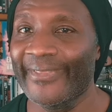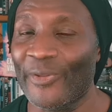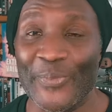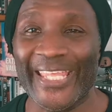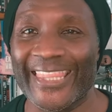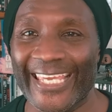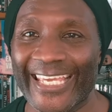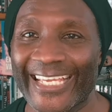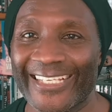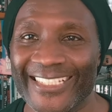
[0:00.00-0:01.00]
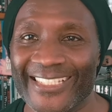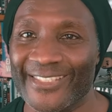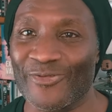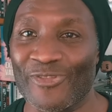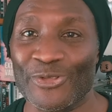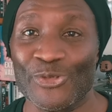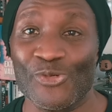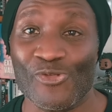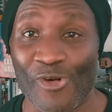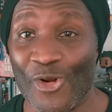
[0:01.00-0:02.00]
The big thing is that Russell
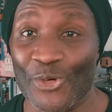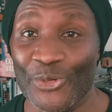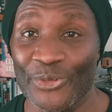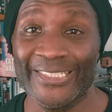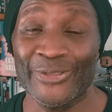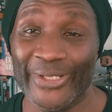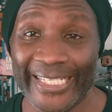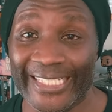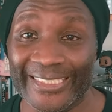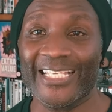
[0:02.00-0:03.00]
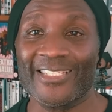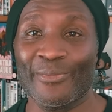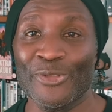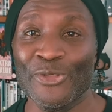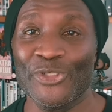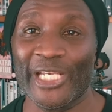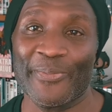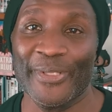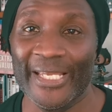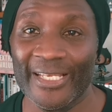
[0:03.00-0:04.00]
Crowe is not in it. There's some new
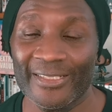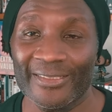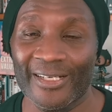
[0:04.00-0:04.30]
chap in it